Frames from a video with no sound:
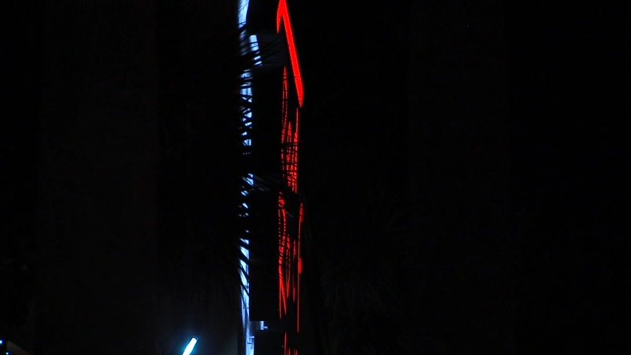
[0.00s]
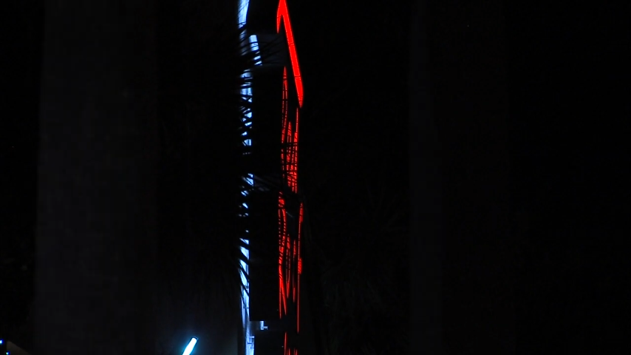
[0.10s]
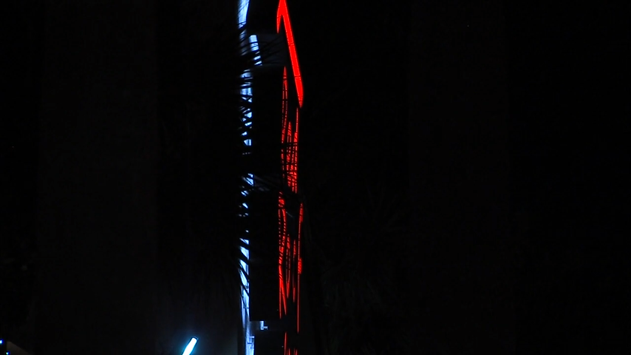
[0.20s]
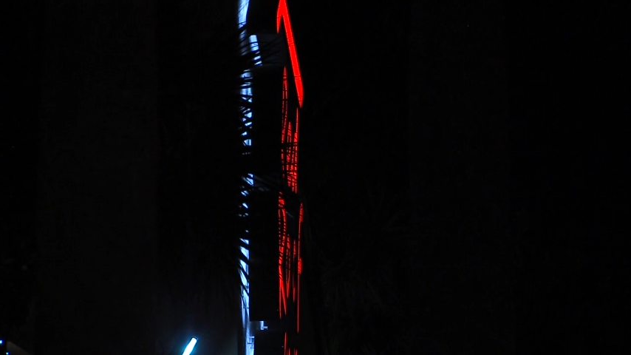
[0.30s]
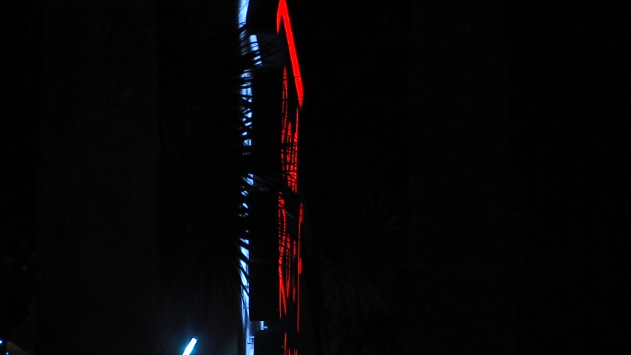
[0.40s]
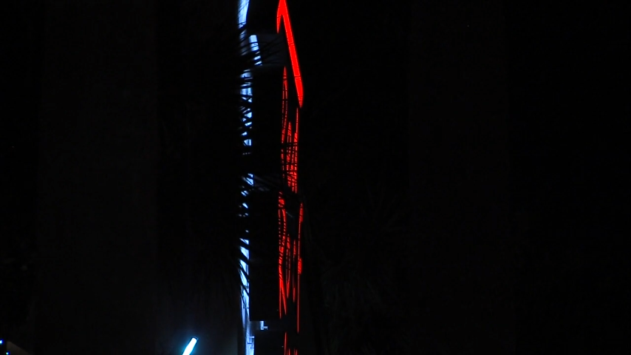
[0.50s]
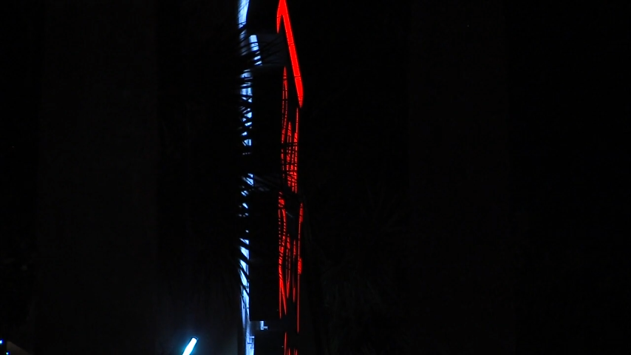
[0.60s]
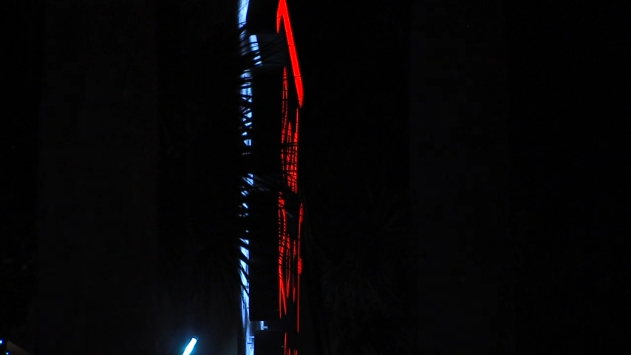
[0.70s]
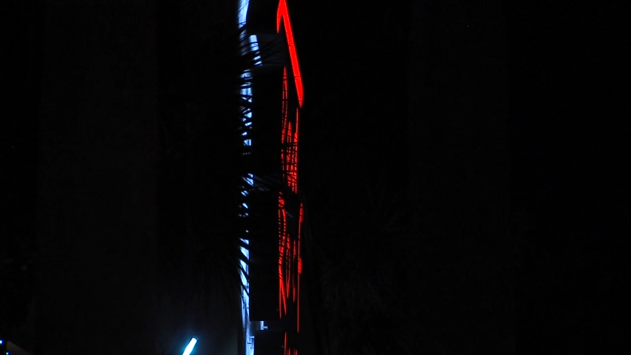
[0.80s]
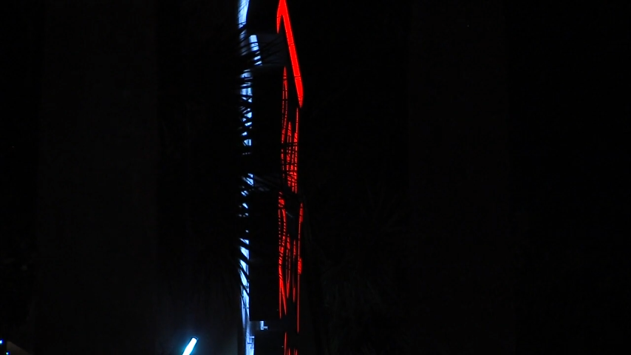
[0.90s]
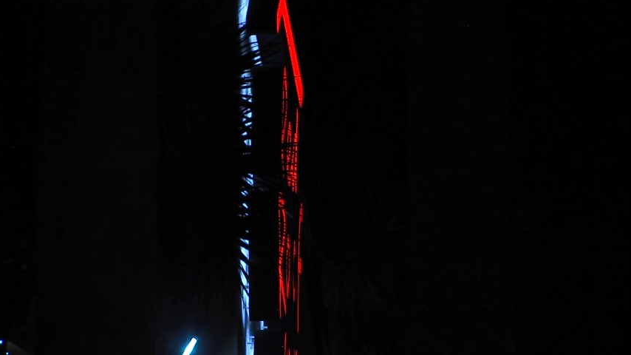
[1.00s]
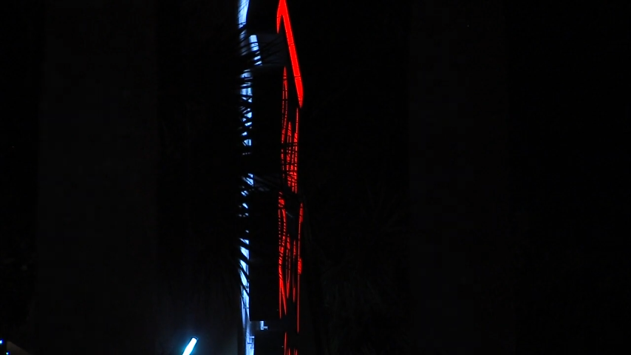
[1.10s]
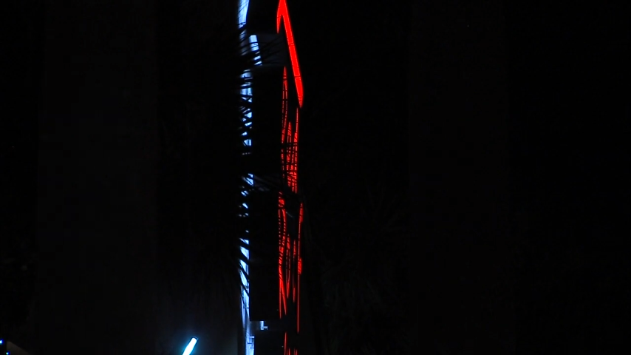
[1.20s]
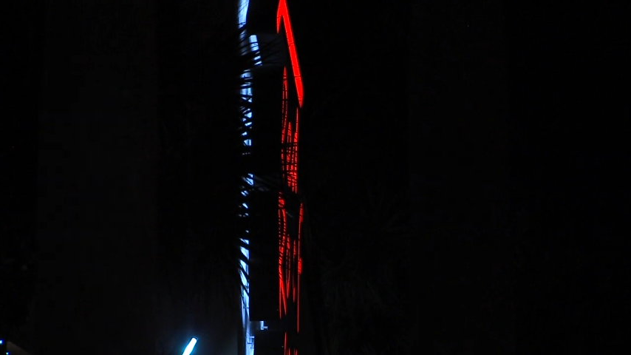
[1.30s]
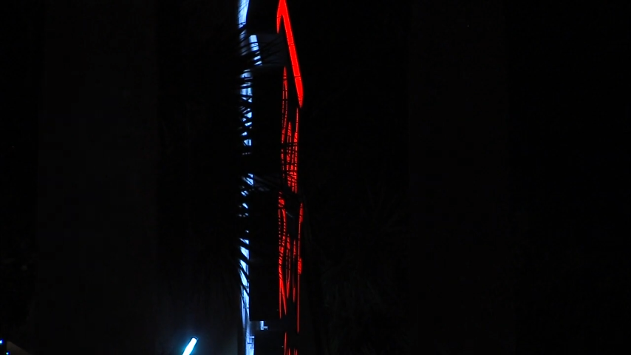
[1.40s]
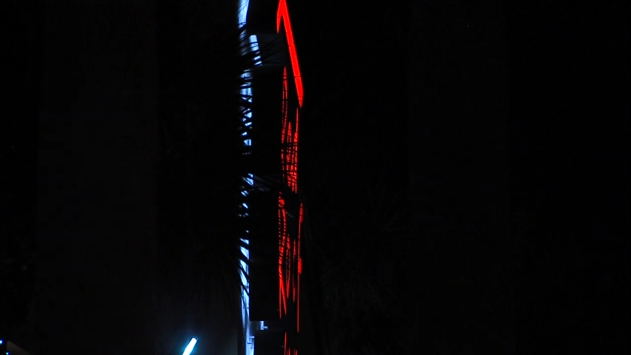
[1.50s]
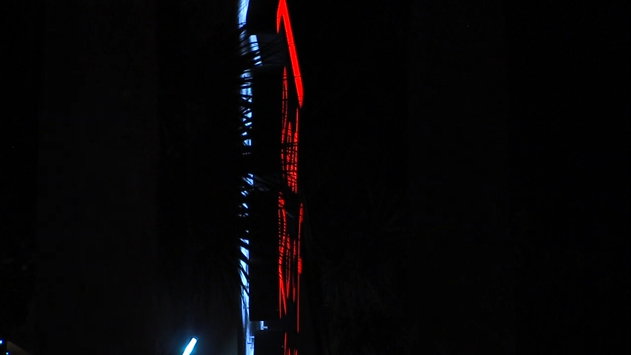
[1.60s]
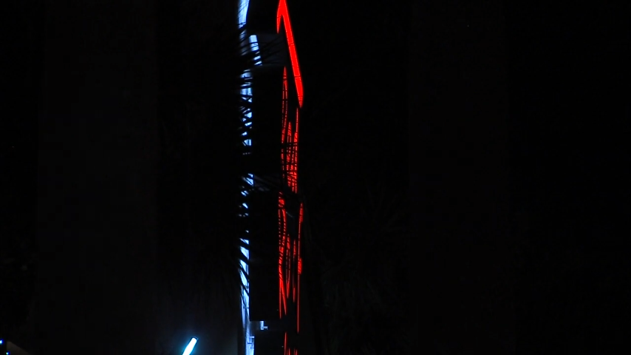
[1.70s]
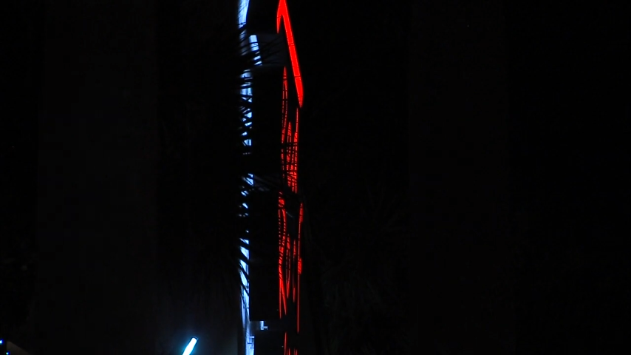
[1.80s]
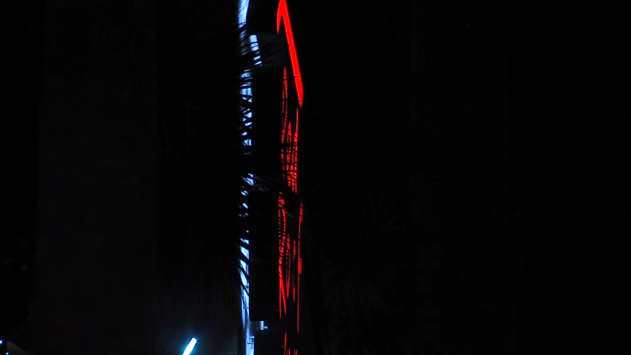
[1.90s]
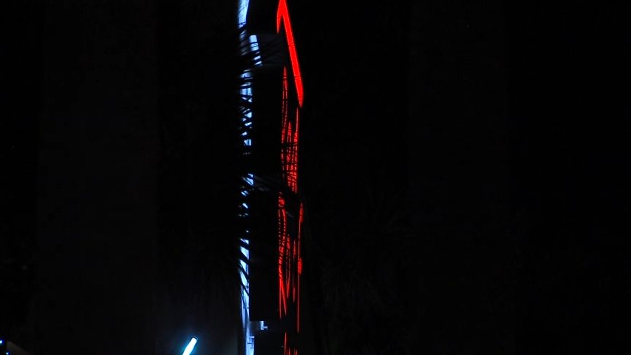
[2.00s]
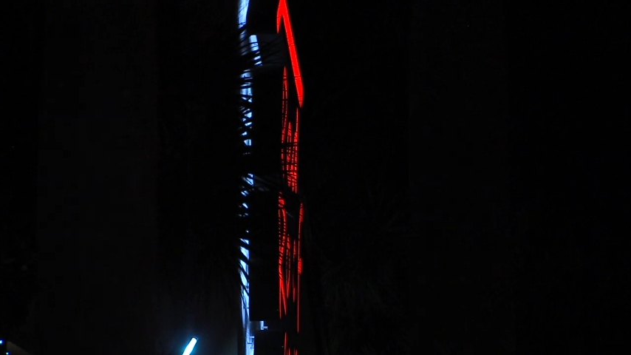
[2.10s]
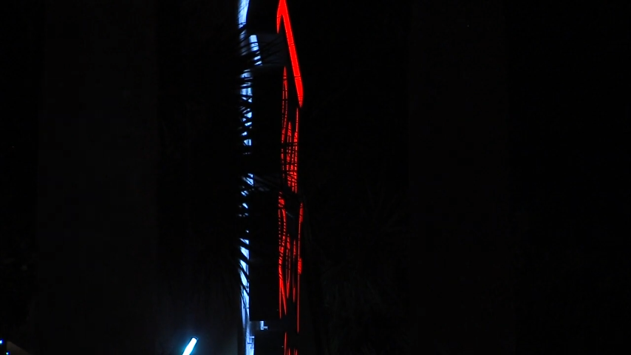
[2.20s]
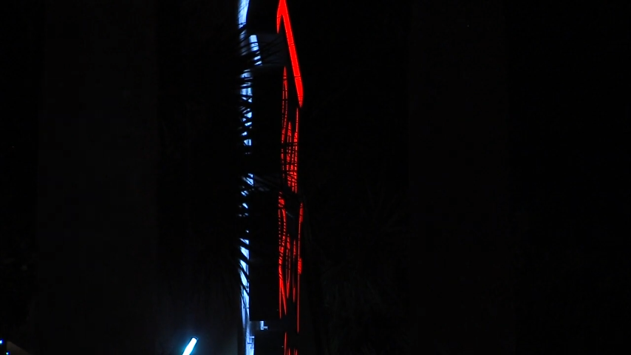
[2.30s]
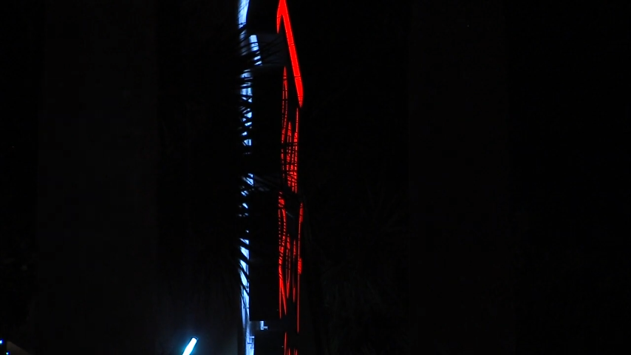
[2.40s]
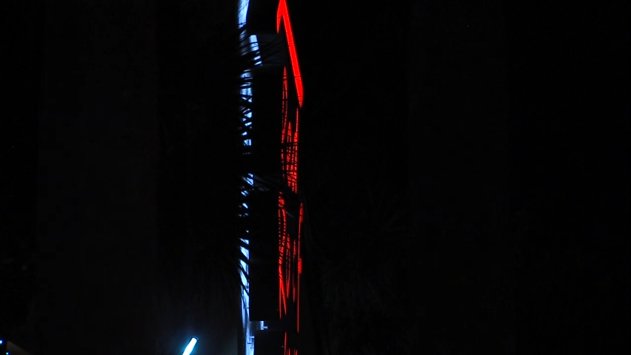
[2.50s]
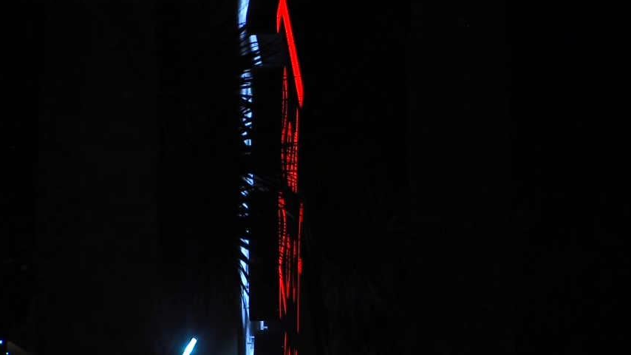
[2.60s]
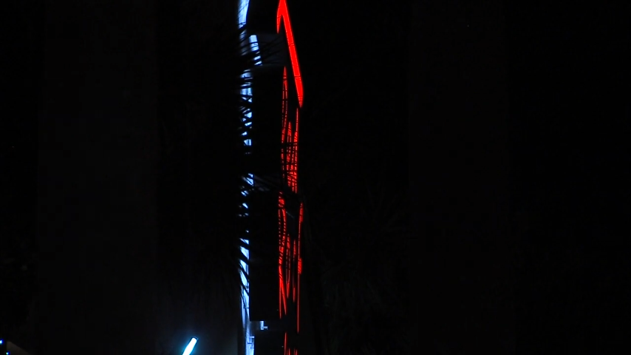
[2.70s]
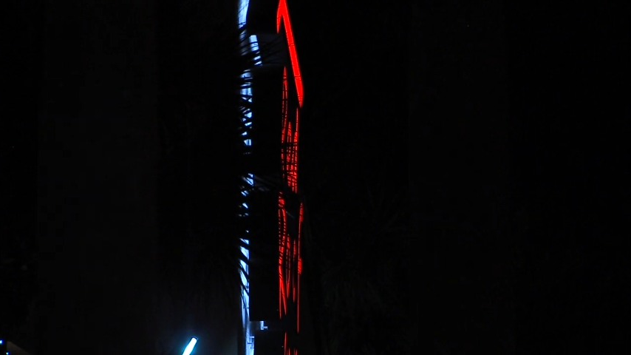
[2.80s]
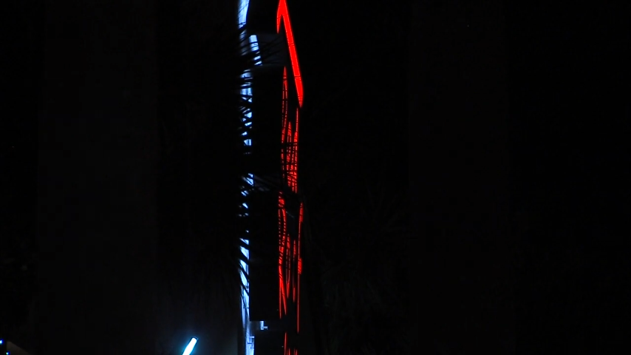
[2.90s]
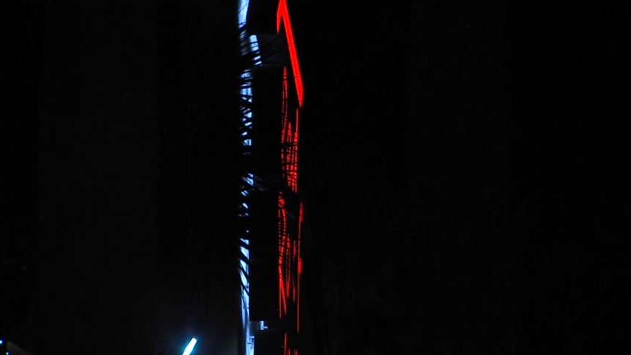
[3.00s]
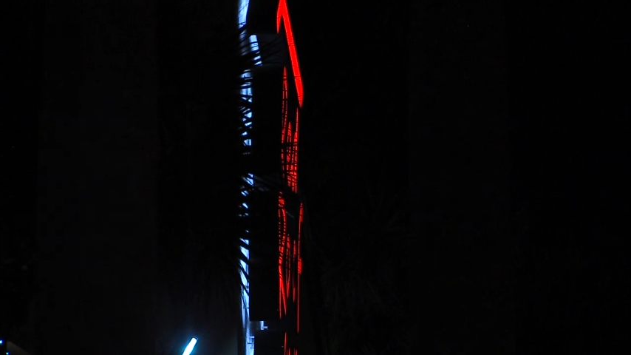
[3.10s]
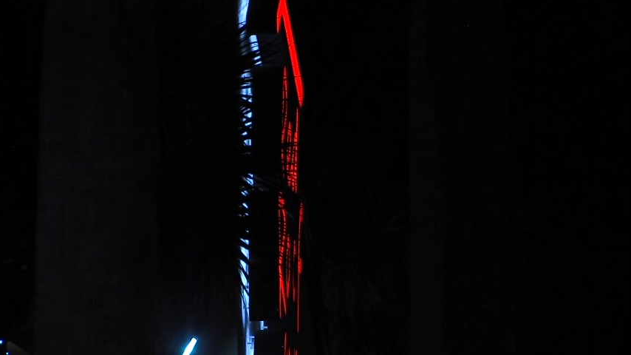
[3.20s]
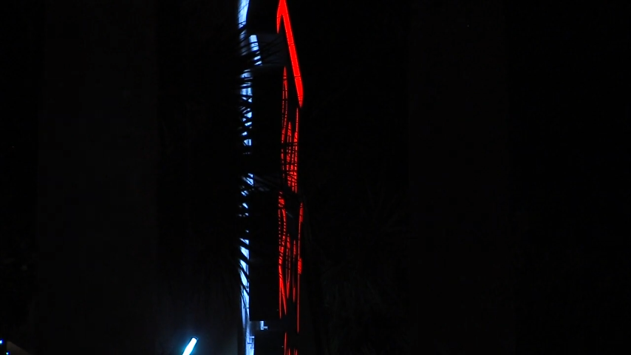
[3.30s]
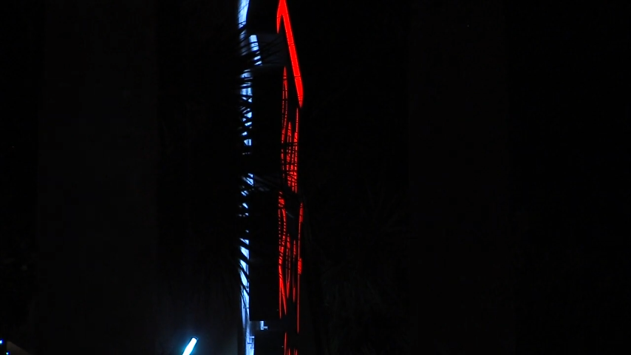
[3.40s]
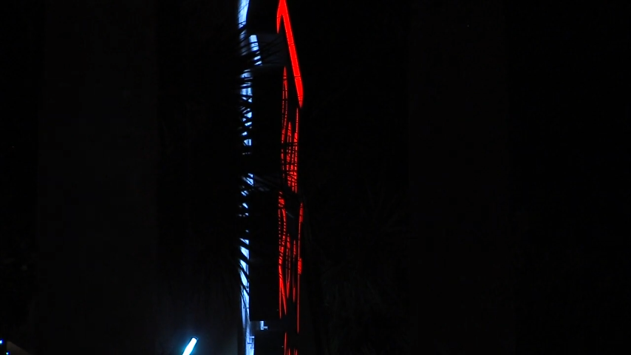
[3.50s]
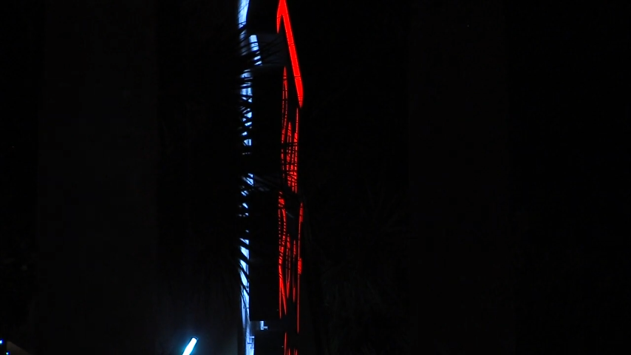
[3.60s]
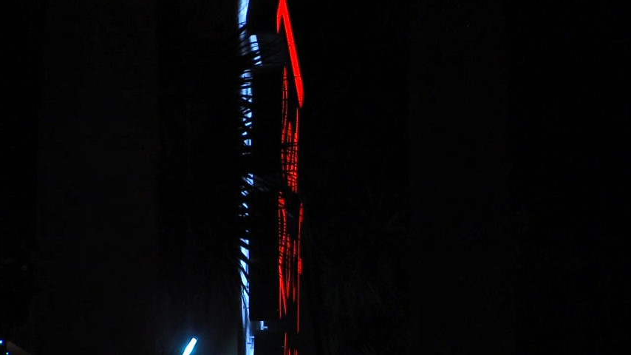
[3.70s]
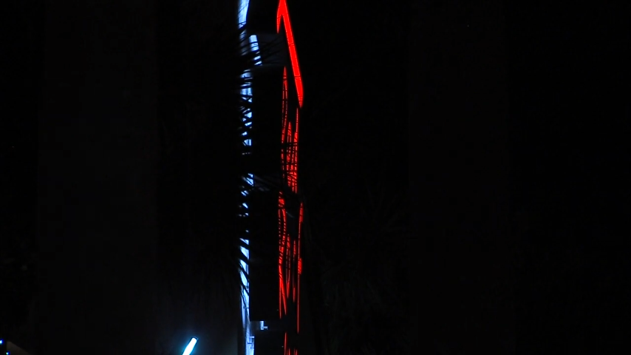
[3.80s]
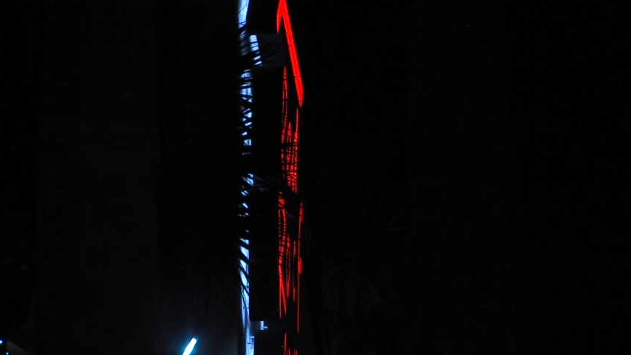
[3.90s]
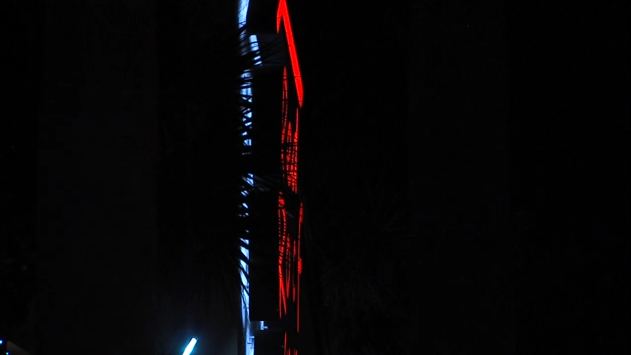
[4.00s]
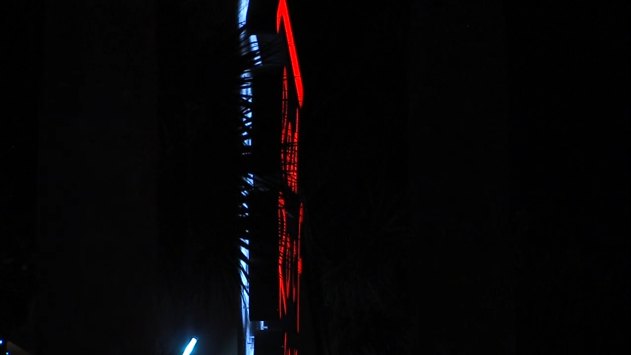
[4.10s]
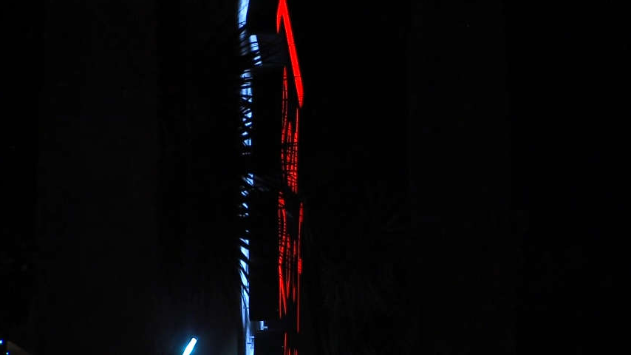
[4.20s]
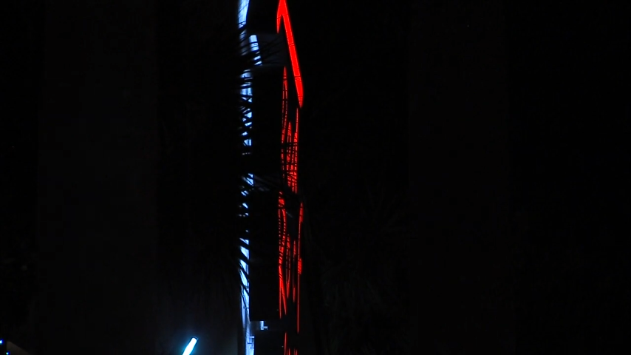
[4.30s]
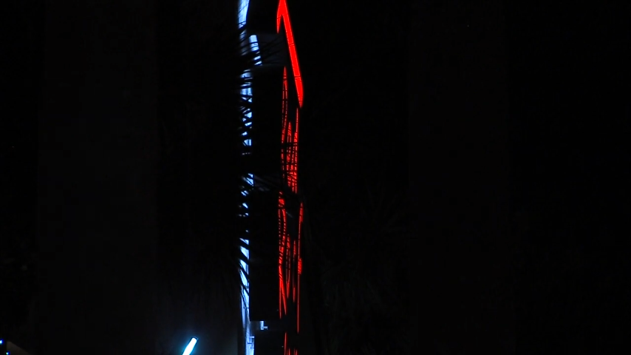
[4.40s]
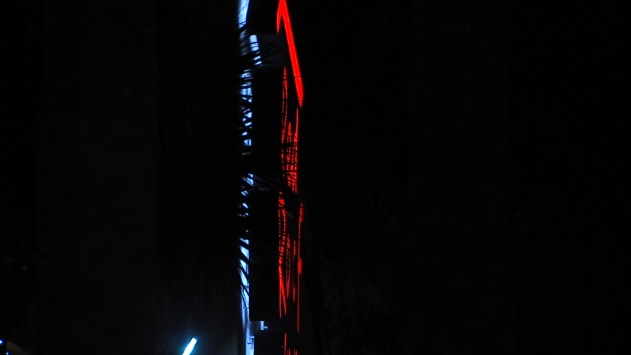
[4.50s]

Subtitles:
(no speaker visible)